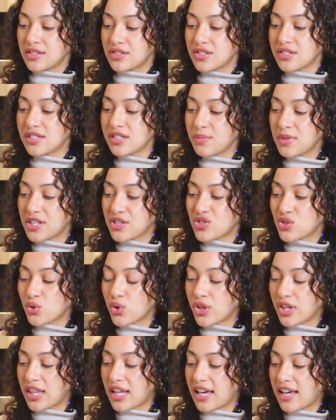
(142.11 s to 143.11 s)
just to make
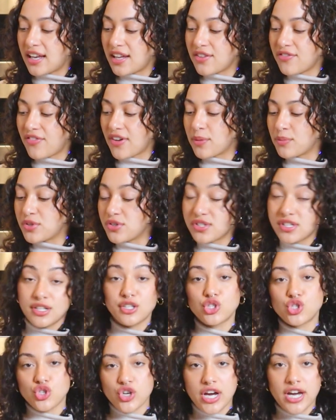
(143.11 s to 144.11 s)
sure that if I'm using
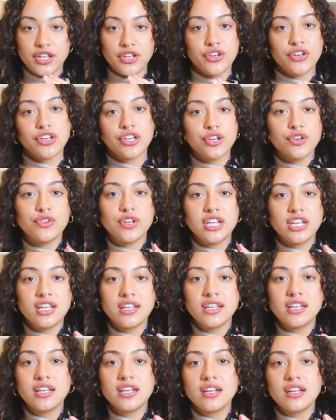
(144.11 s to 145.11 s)
a drier
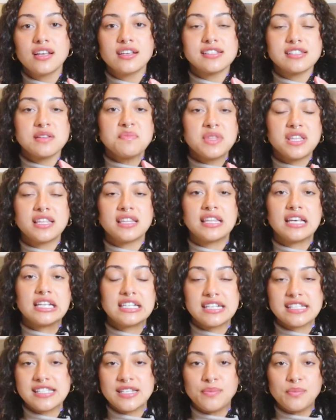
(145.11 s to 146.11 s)
ingredient, something that
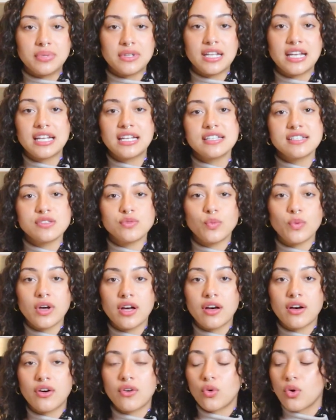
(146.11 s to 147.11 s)
doesn't blend as
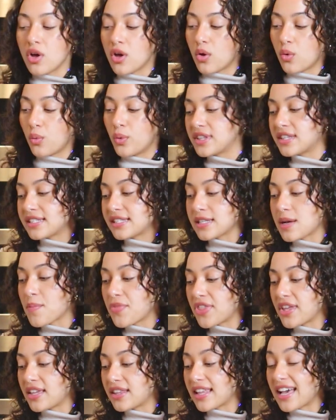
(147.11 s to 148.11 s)
well with
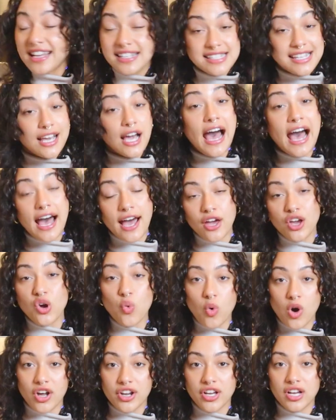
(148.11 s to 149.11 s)
something that has like a higher
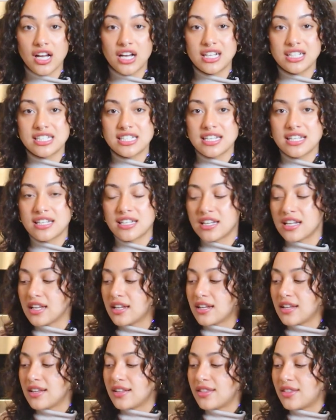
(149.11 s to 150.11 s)
water content,
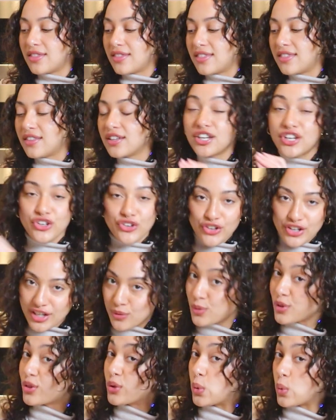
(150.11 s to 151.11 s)
the
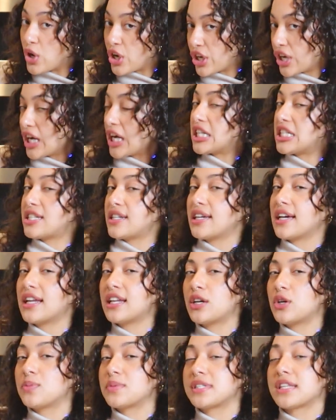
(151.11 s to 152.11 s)
ingredient with the water content kind of
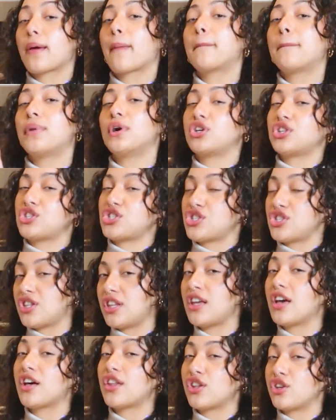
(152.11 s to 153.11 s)
helps like push
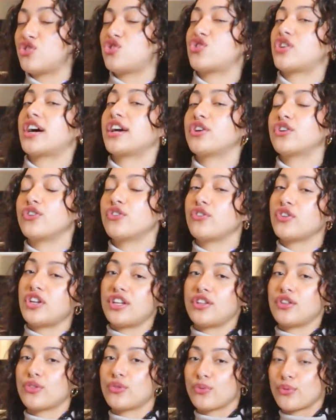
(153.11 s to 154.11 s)
the other drier
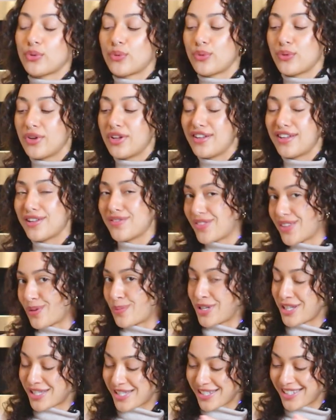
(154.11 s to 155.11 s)
ingredient through, if that
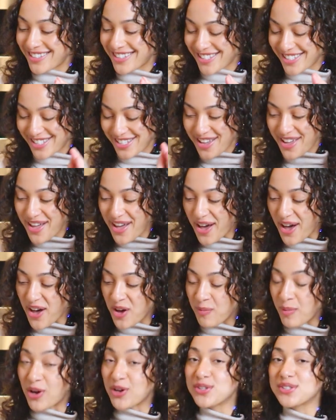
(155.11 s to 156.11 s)
makes sense.
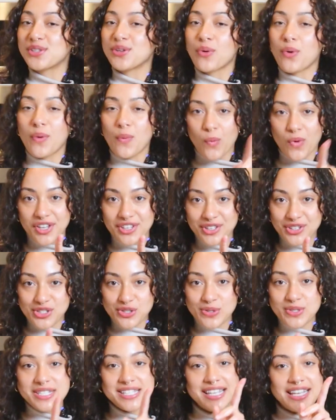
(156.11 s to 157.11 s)
Also, when you're
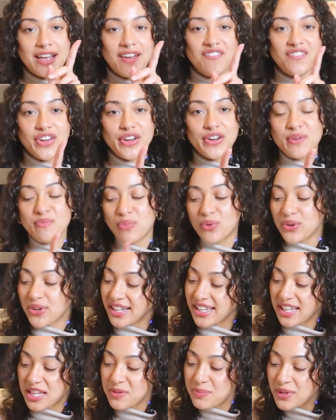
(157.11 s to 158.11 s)
juicing, very
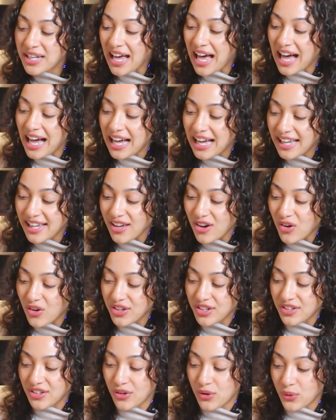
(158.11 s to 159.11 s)
important, keep an eye
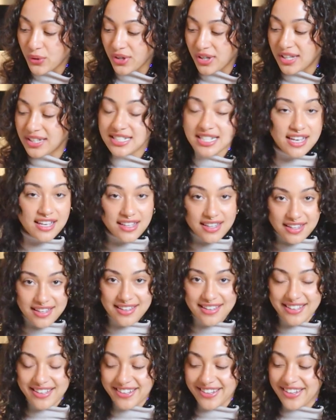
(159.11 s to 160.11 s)
on your tank
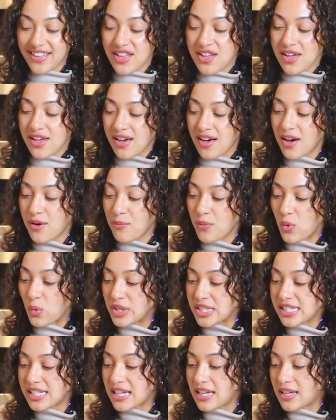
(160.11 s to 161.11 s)
here.
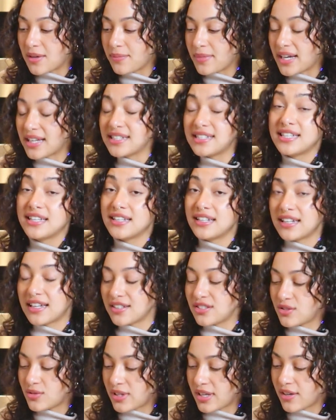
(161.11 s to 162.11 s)
One time I did
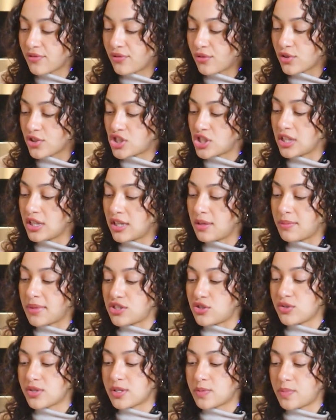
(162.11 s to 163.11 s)
not do that, unfortunately. My
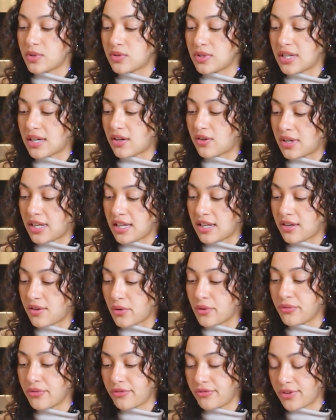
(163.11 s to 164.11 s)
juice spilled out and
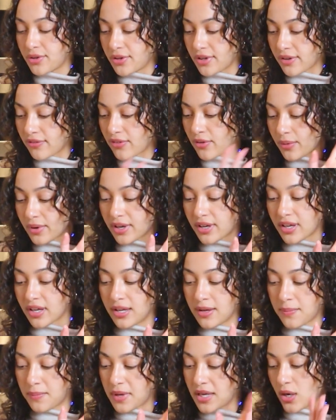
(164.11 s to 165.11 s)
overflowed everywhere,
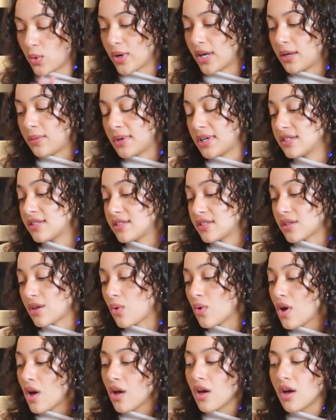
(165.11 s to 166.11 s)
made quite a mess.
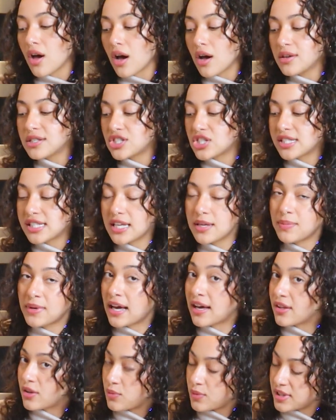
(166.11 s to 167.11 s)
So always just keep an
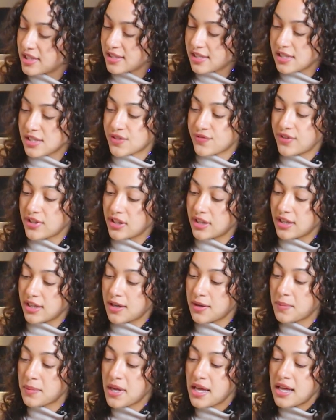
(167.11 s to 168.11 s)
eye on when this is filling
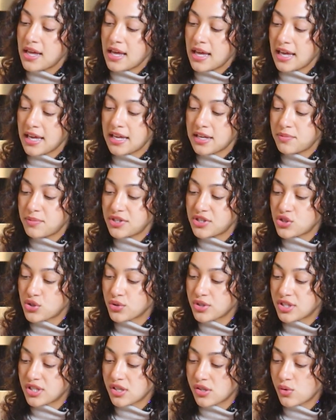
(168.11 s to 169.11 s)
up, and be
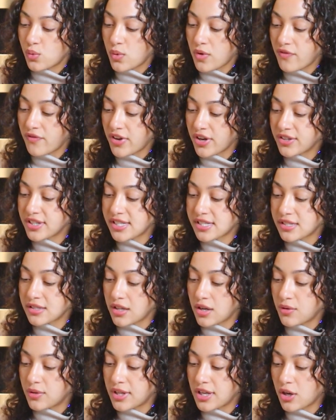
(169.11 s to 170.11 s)
sure to very
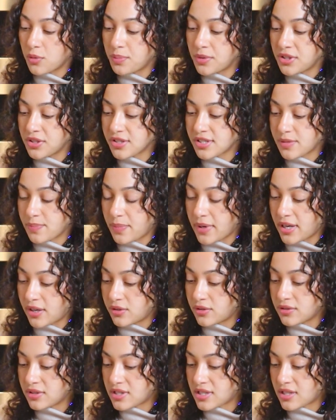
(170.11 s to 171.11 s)
slowly open your
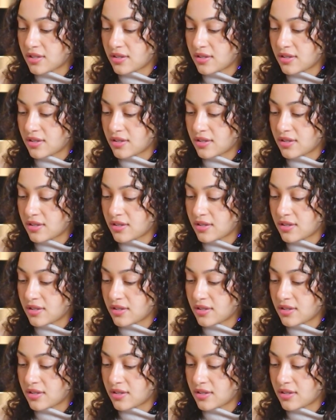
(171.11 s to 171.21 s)
spout.